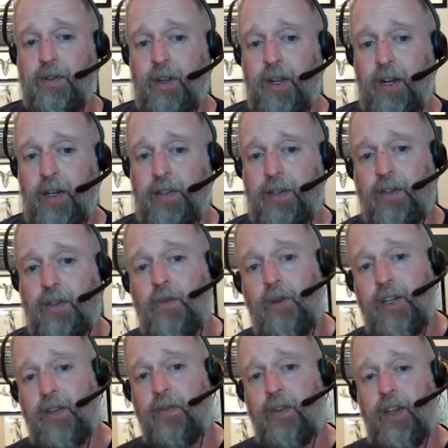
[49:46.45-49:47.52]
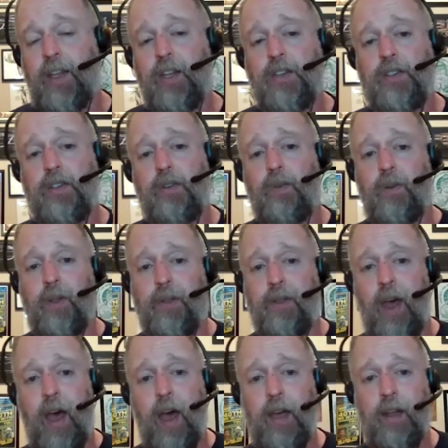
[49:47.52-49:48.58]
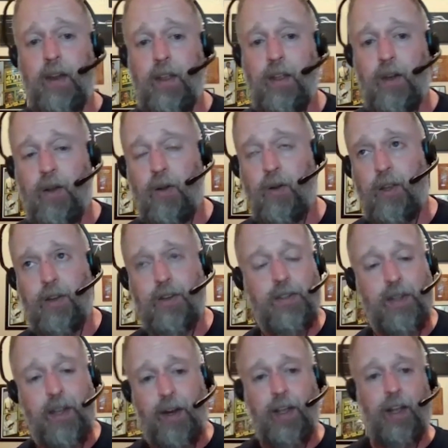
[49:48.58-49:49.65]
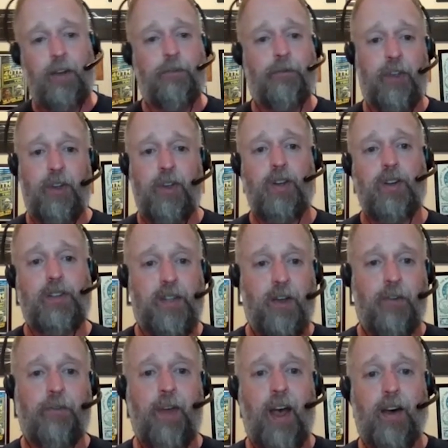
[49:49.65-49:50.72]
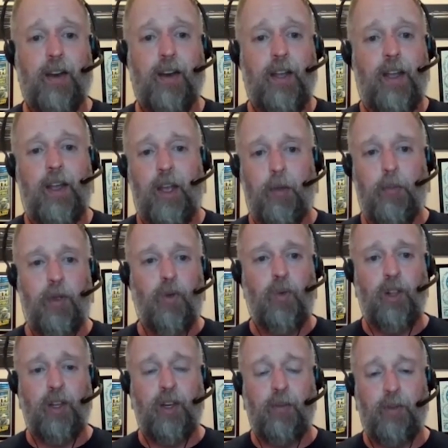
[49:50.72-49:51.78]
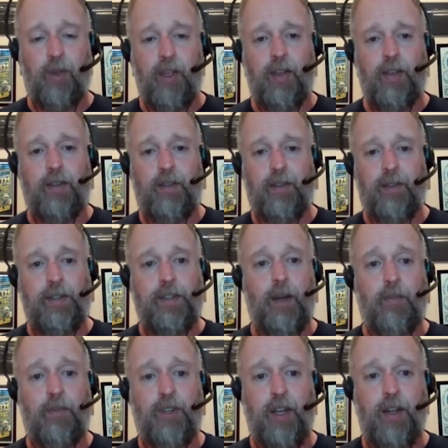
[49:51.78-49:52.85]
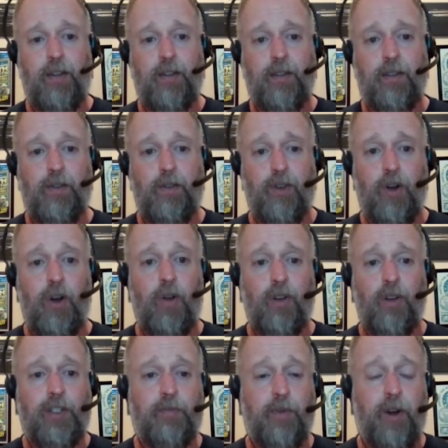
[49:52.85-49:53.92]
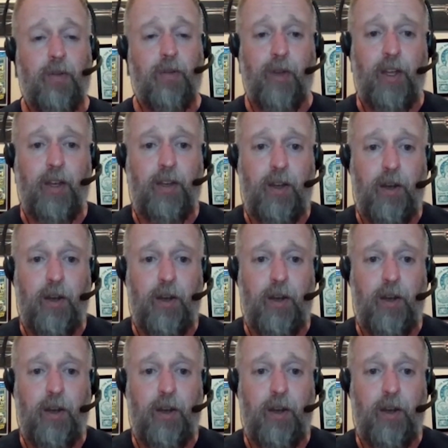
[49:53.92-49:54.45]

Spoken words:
isn't too much of an issue with that. You just got to kind of feel yourself out and be willing to be the subject to your own experiment,